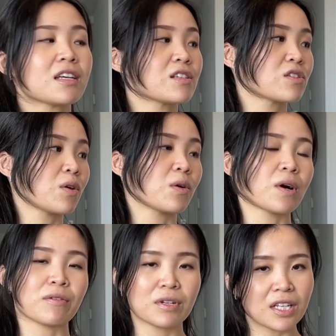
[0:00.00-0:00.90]
So
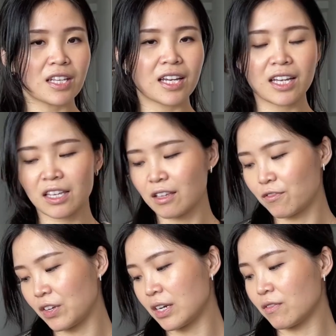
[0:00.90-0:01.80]
I really like the
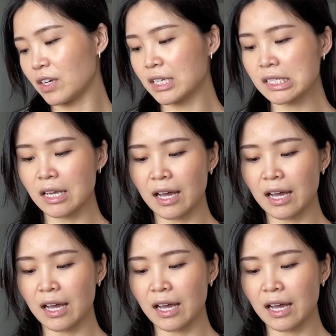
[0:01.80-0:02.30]
fit of this.